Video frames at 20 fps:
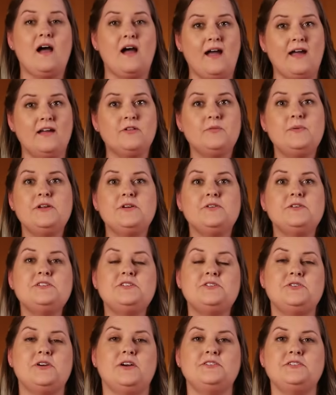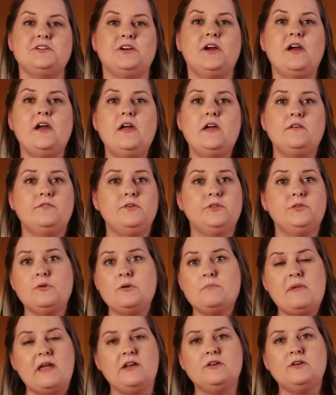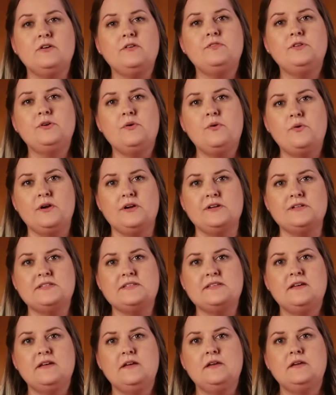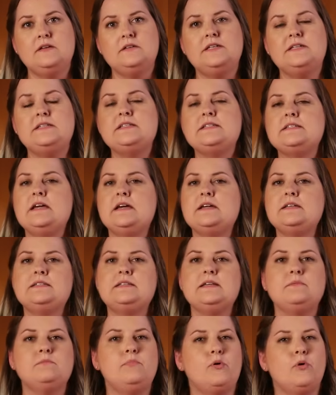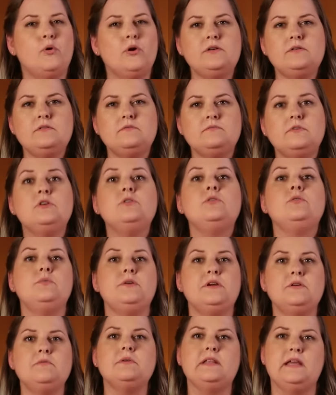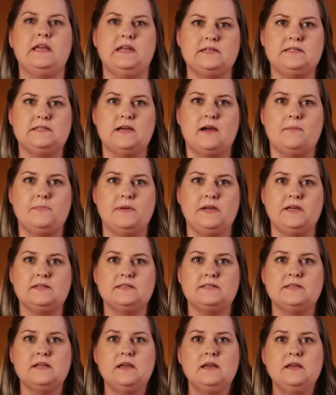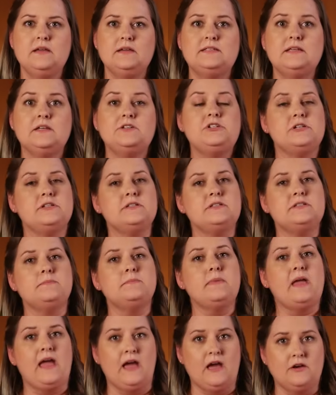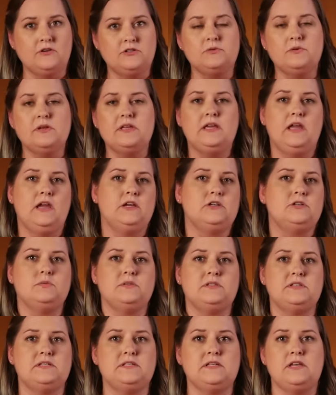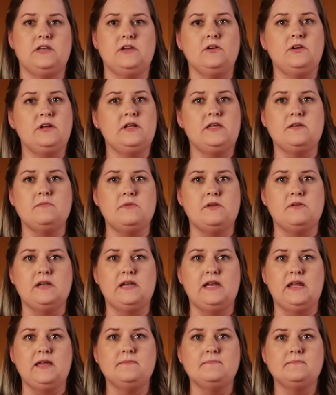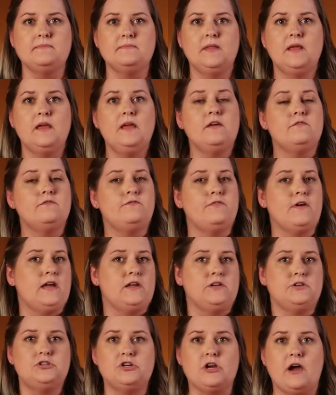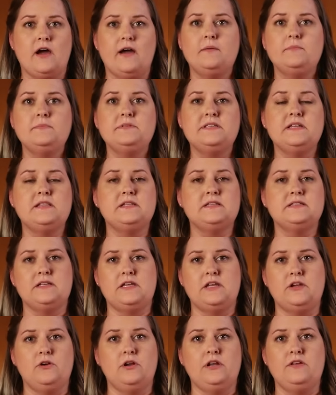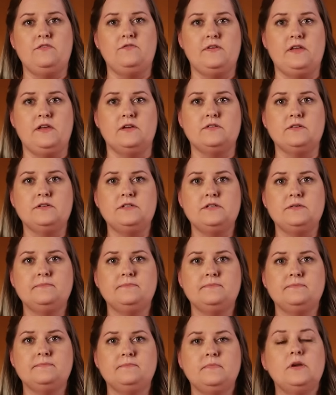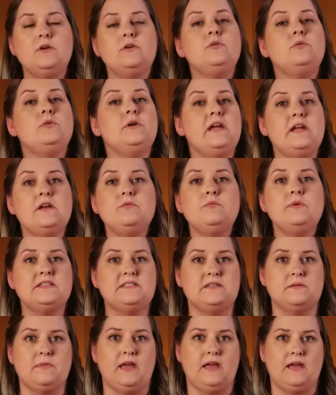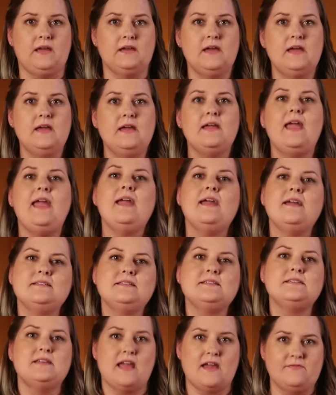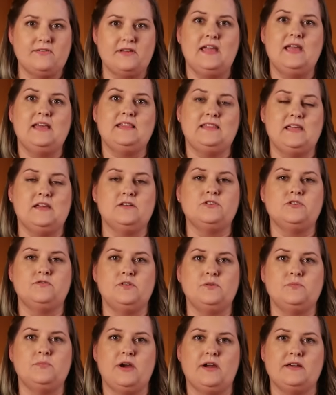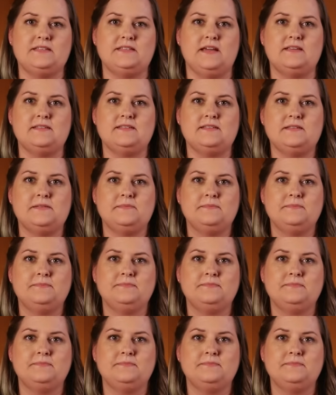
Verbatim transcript: I'll be your instructor for the remainder of the course to discuss important career related topics, such as how to engage with the security community, find jobs in the security field, create a resume, and navigate the interview process.